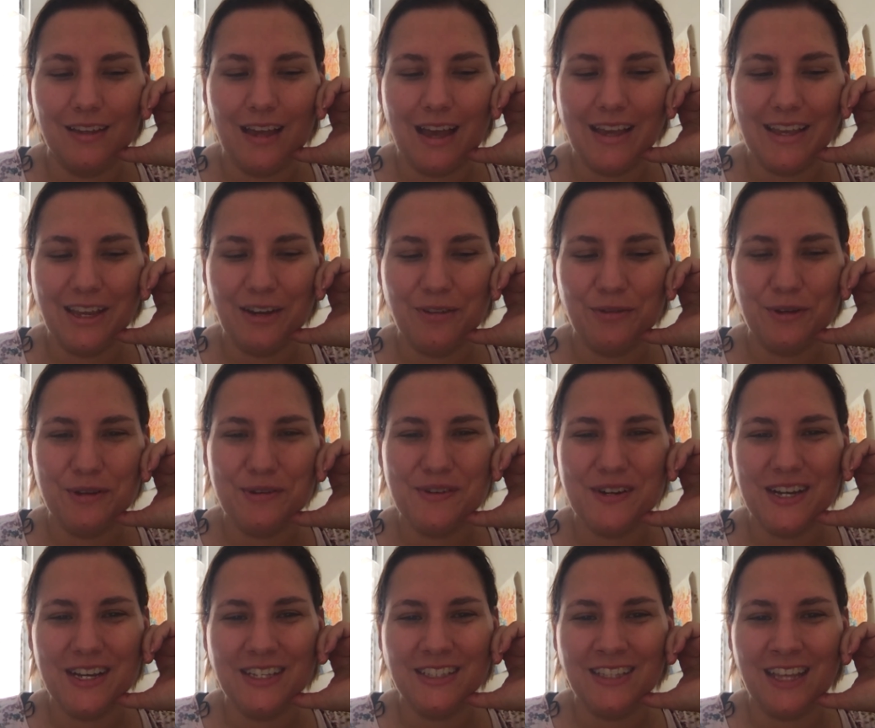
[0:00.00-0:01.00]
Hi
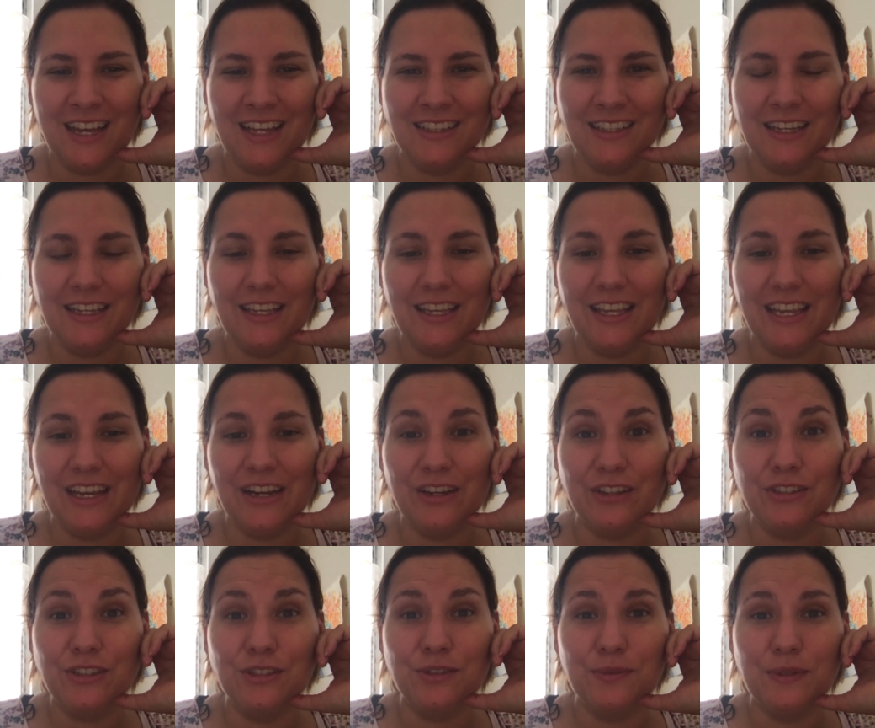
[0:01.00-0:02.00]
everyone, Anna here.
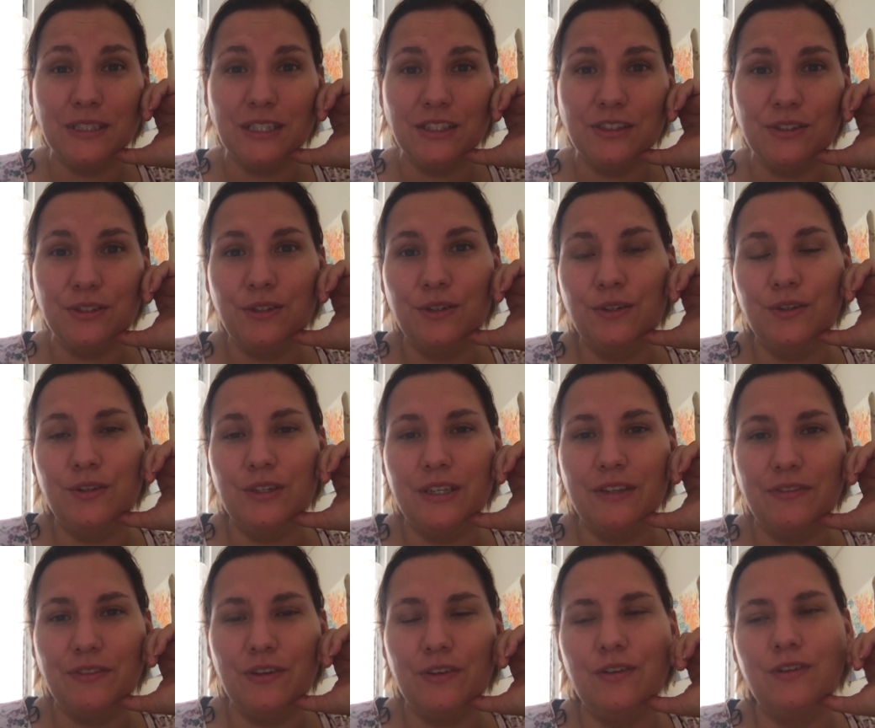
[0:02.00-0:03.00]
Just wanted to
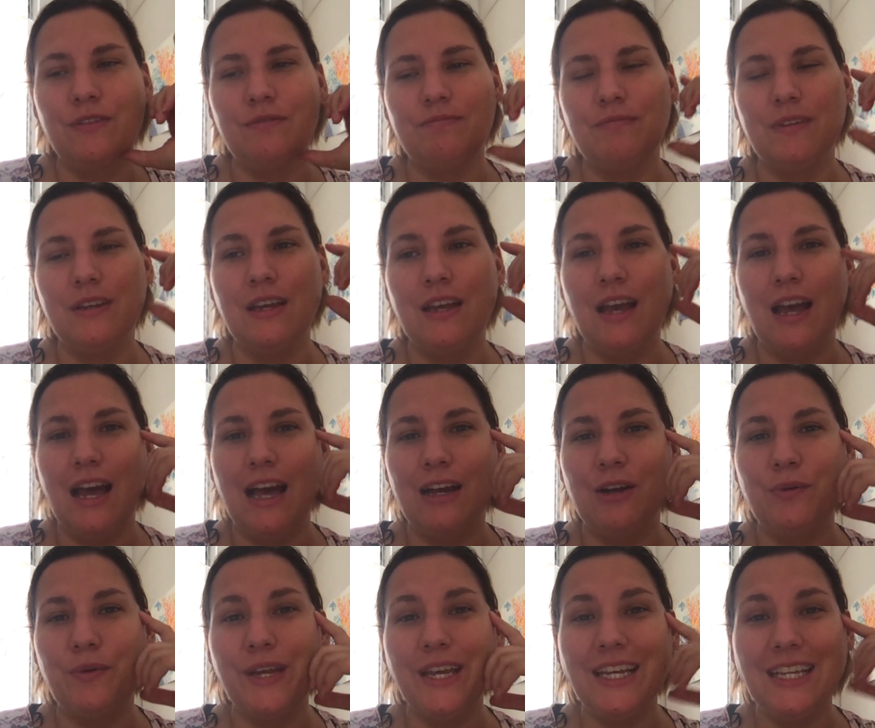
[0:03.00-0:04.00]
give you a
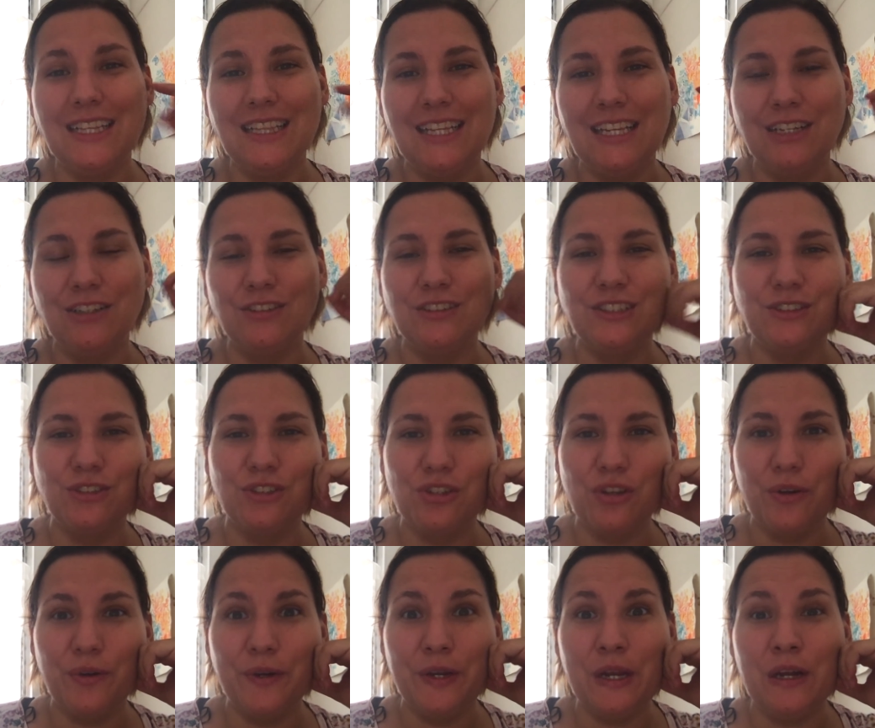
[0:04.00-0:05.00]
quick little
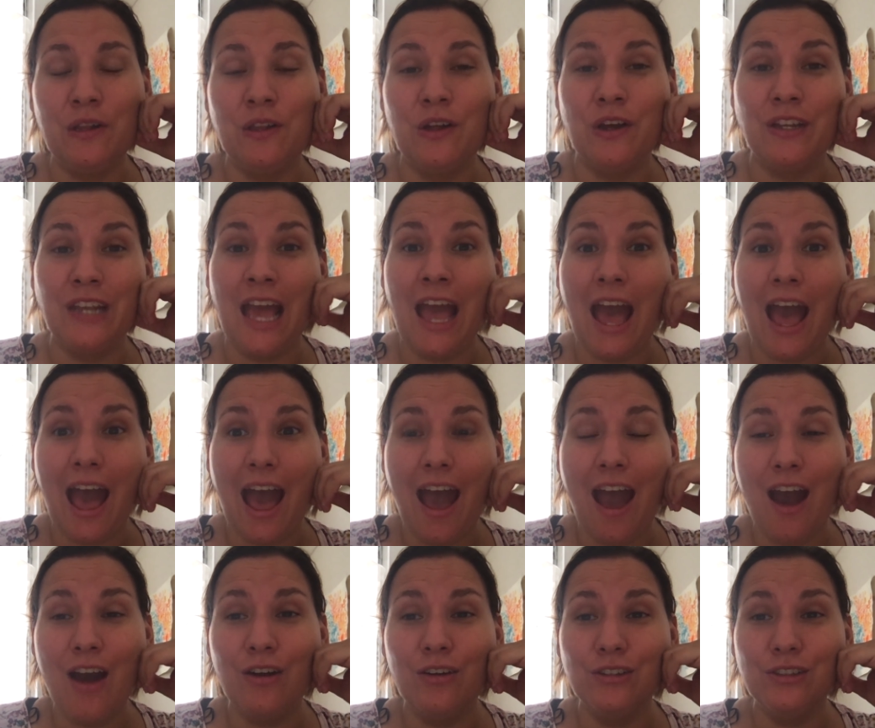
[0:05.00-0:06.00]
tutorial on
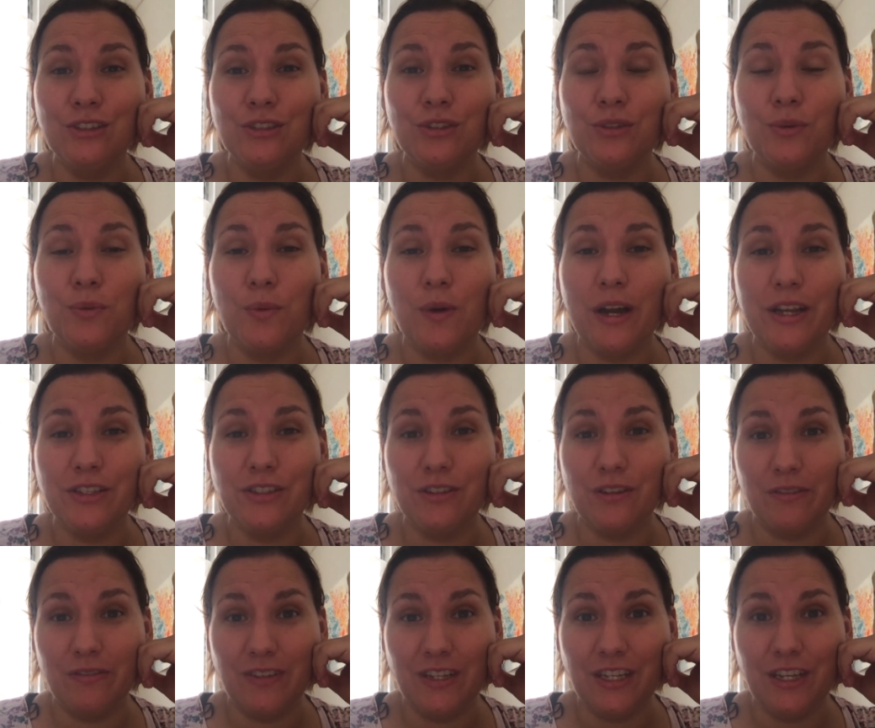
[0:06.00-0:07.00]
how to watch
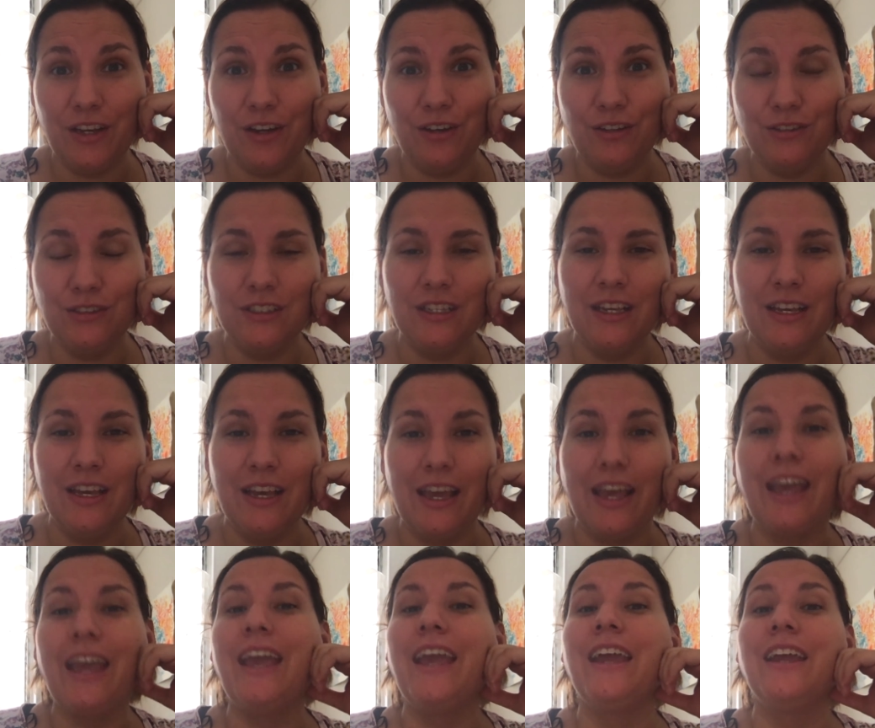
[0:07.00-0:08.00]
our videos
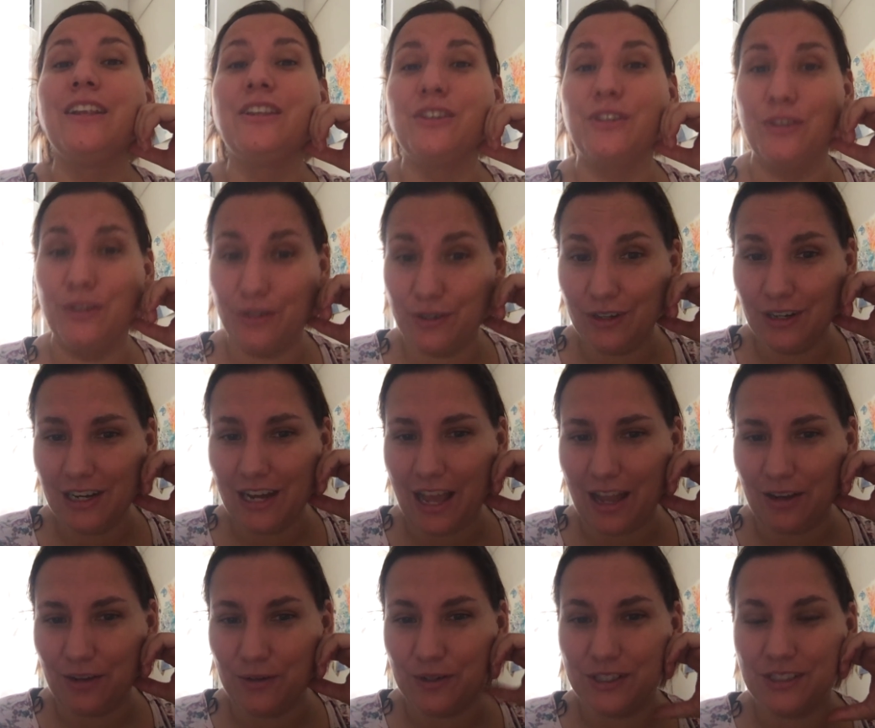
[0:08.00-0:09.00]
in your
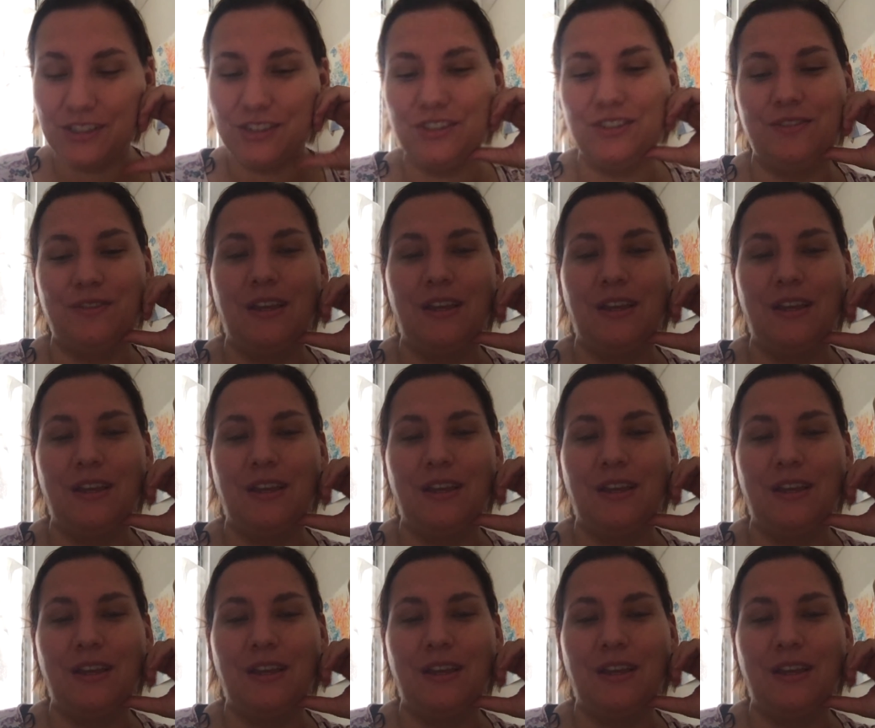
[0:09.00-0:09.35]
language.